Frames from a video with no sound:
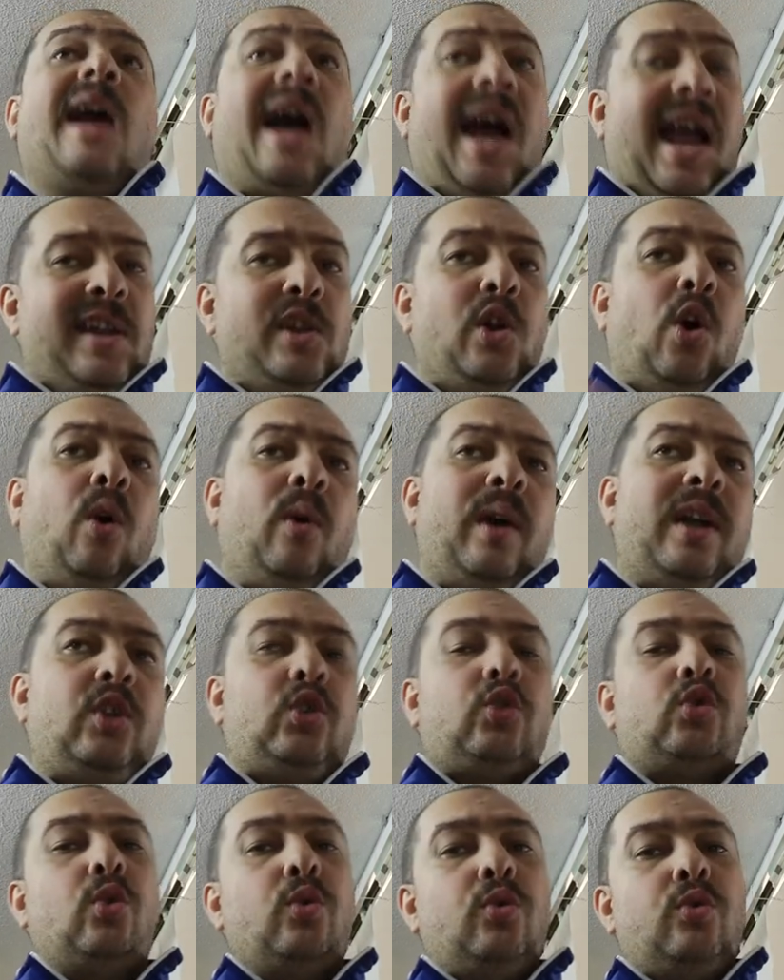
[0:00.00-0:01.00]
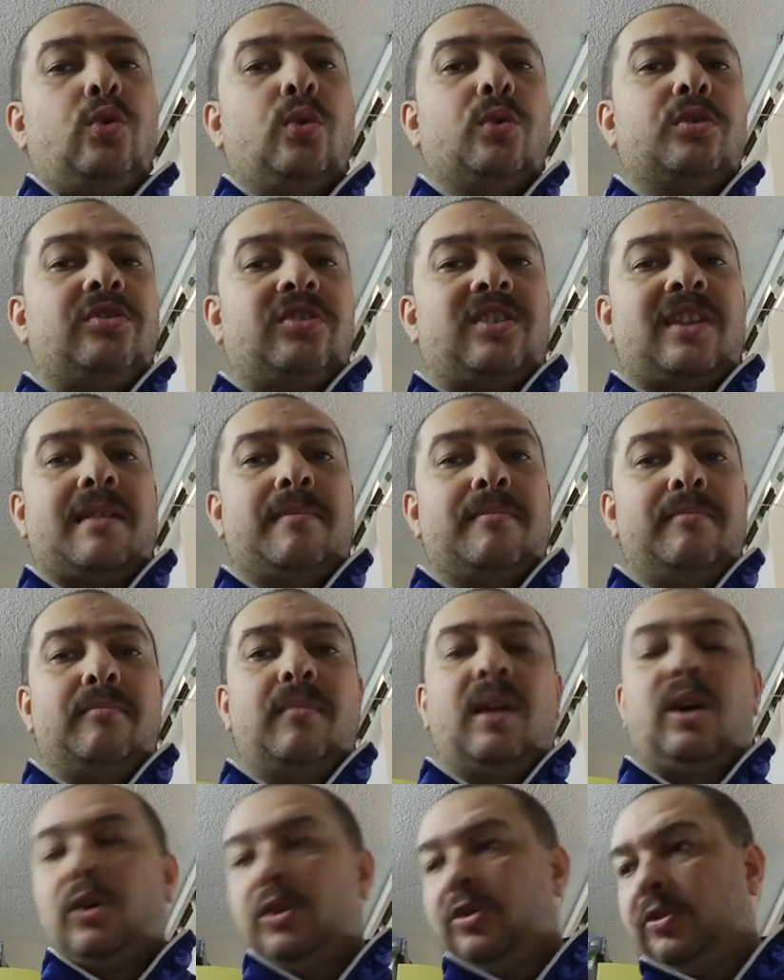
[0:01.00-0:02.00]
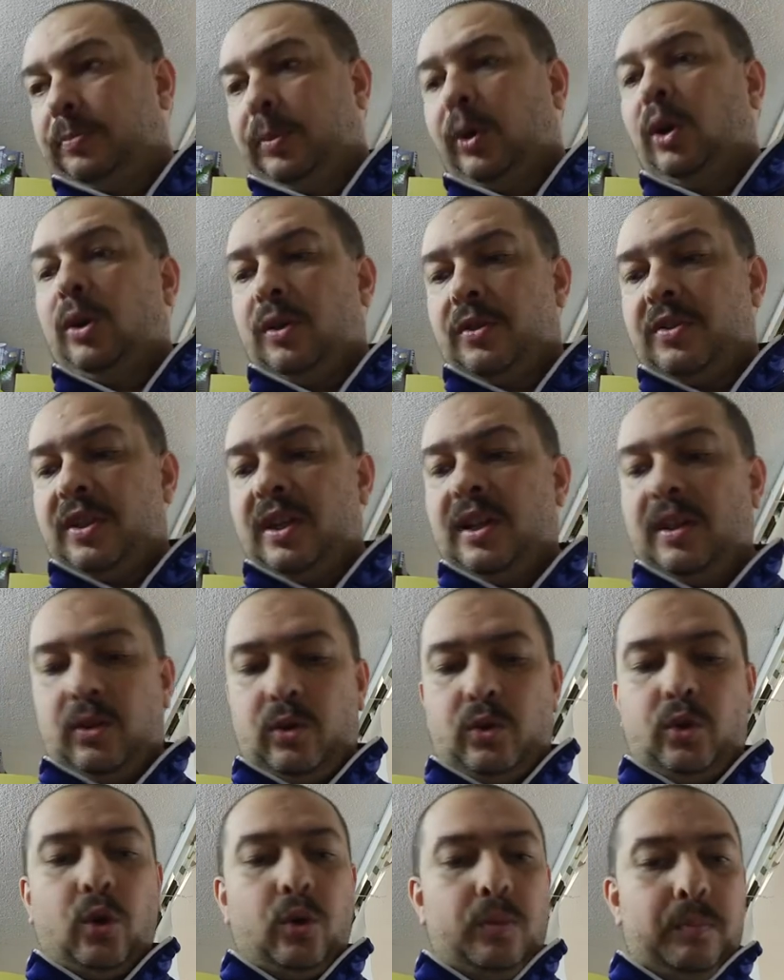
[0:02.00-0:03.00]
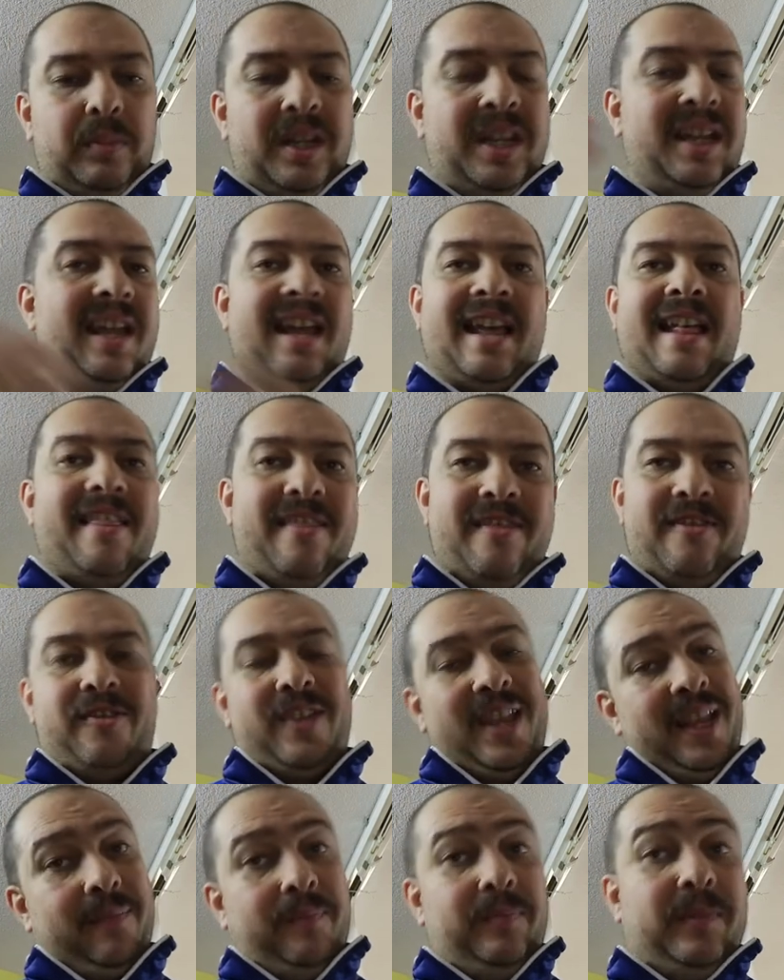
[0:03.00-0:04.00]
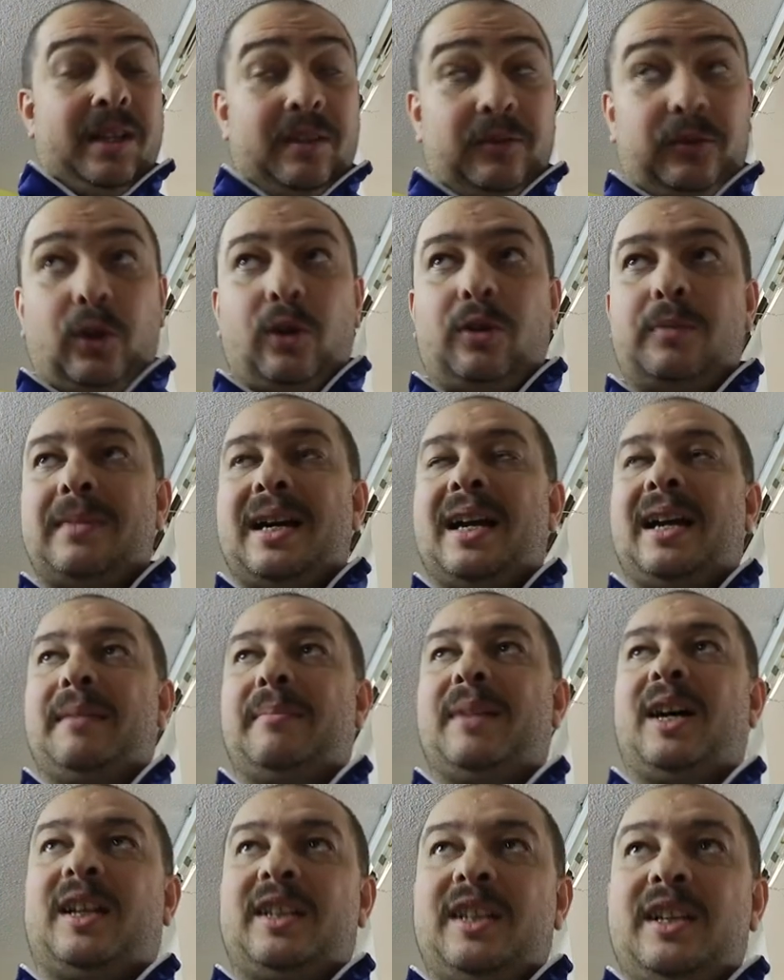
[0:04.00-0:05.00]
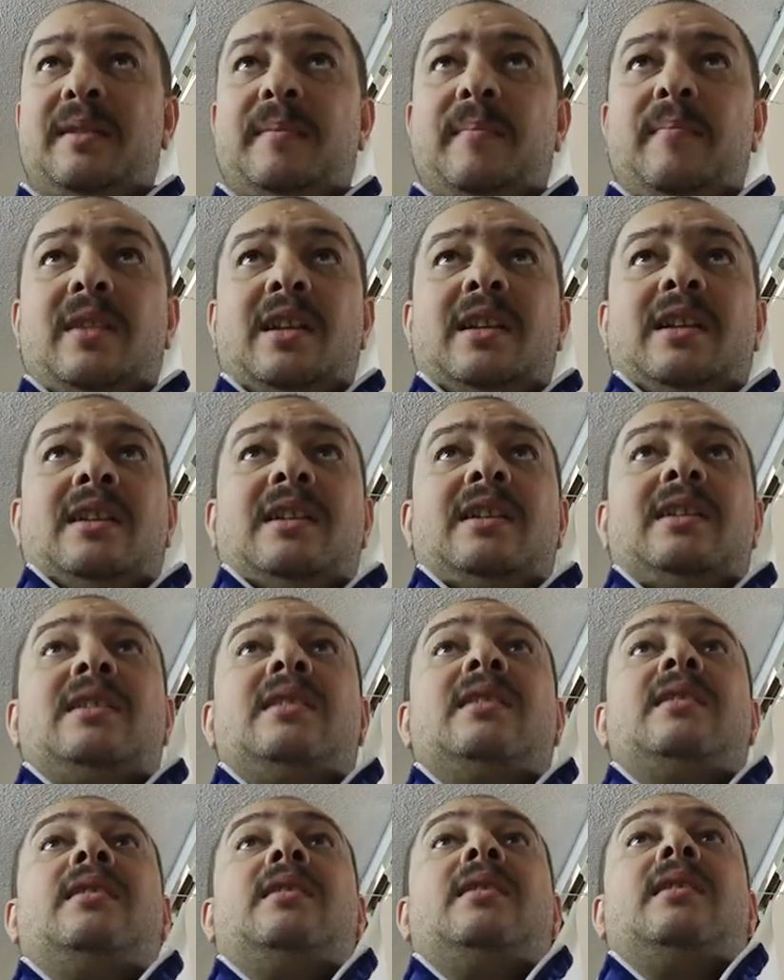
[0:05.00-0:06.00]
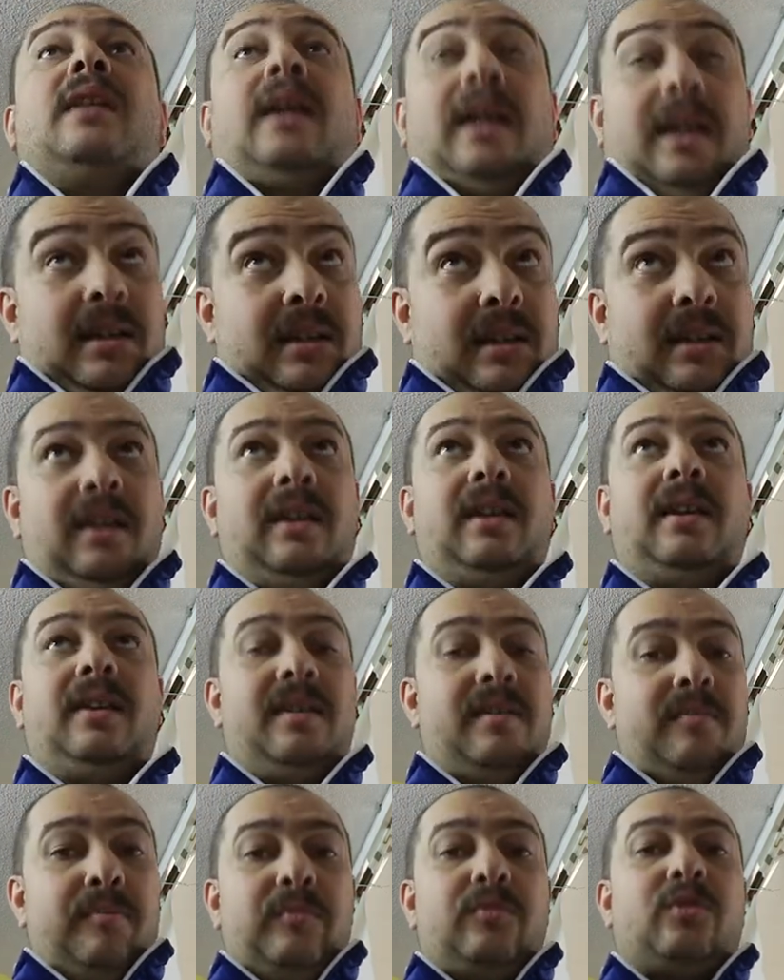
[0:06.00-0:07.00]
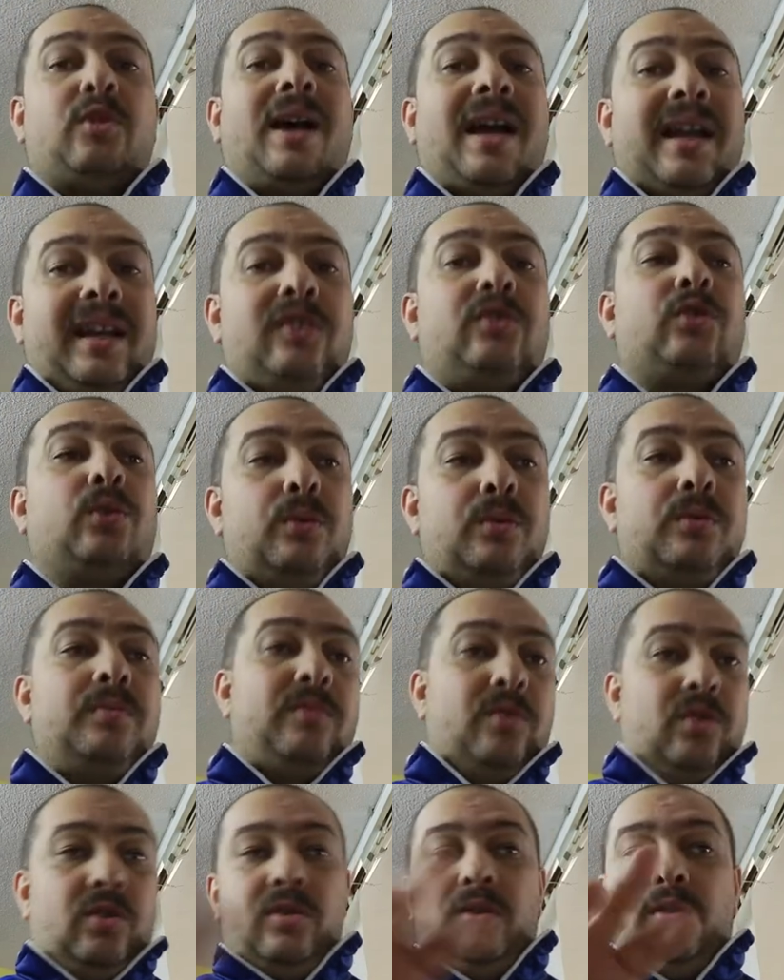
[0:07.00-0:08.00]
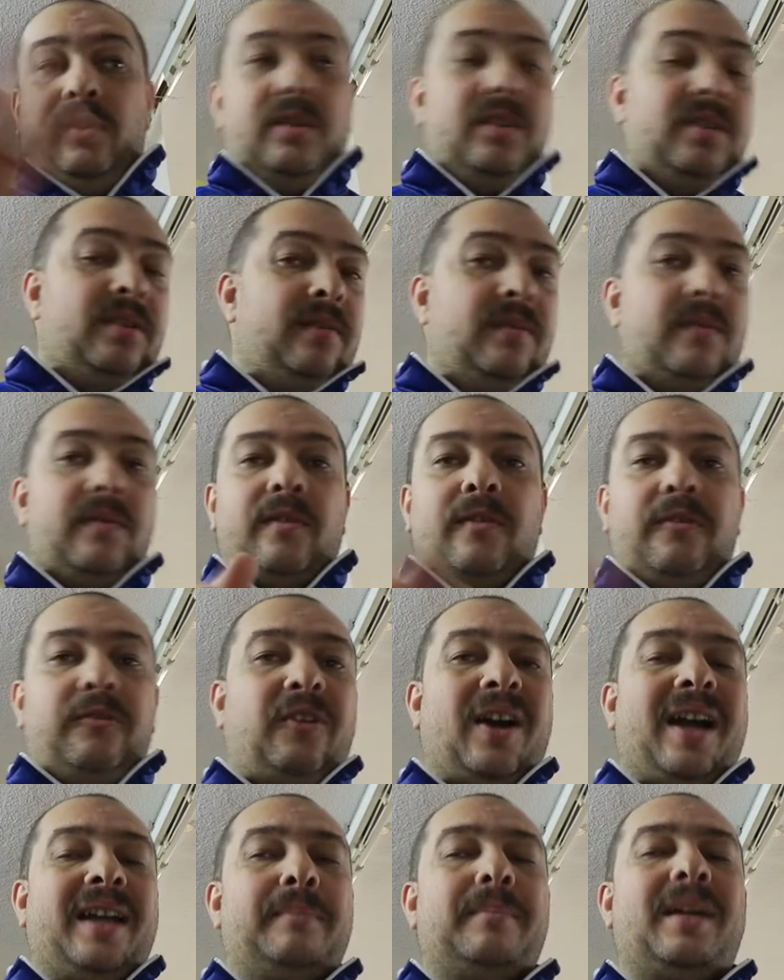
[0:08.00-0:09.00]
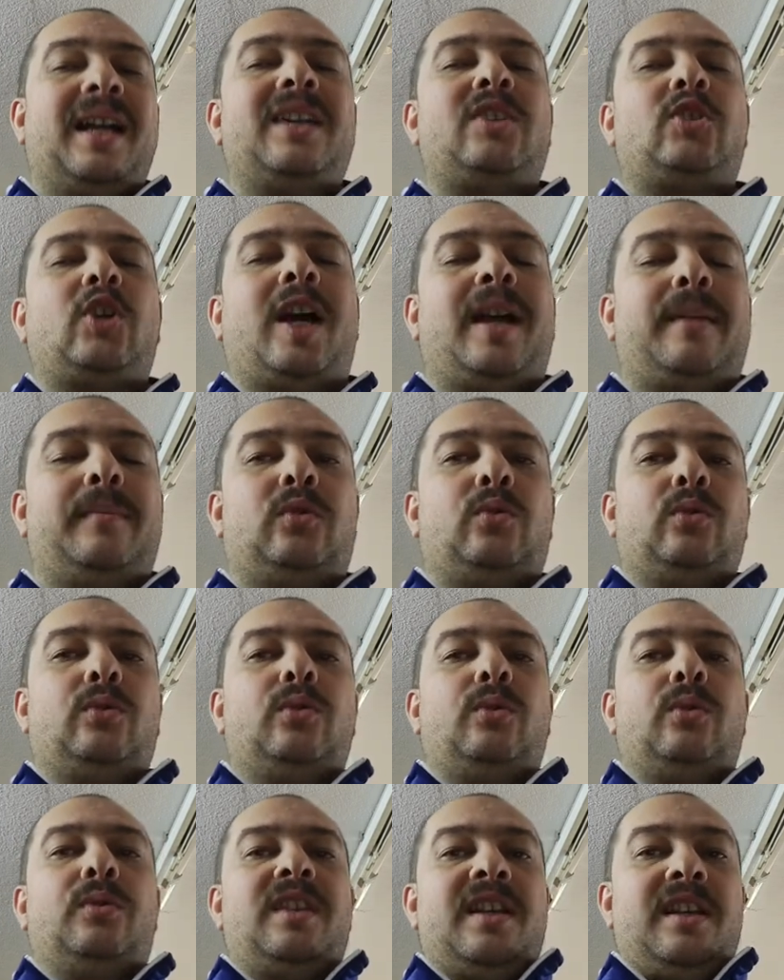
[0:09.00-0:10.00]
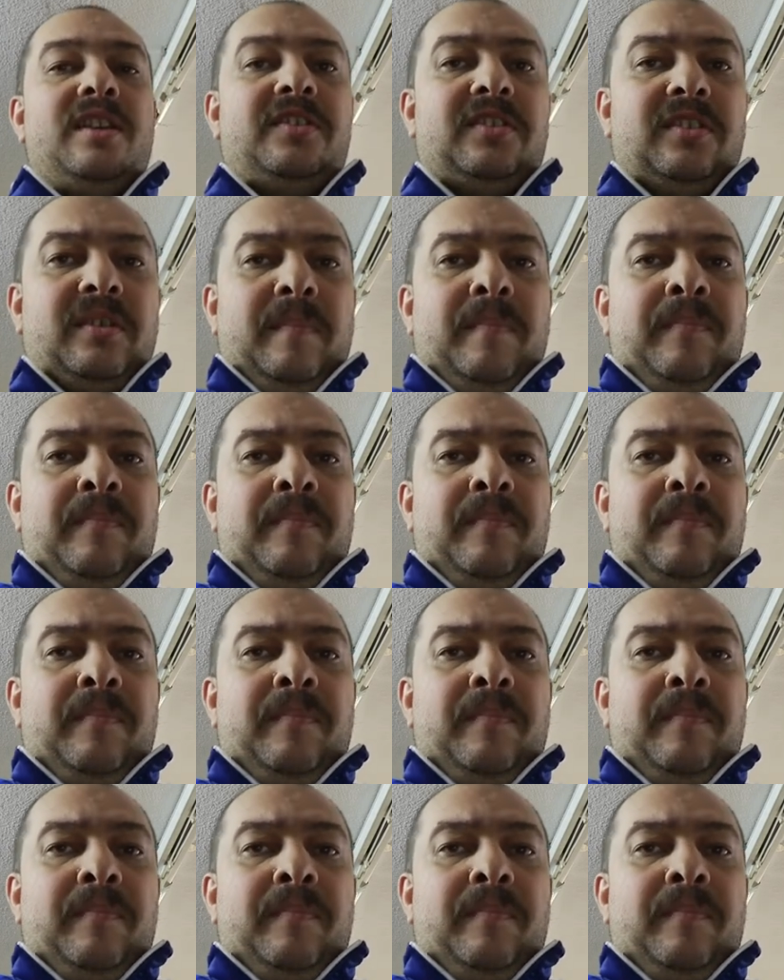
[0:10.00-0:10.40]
I know I should do some more sport, it could be healthy for my body. I'm trying to find my time to do this,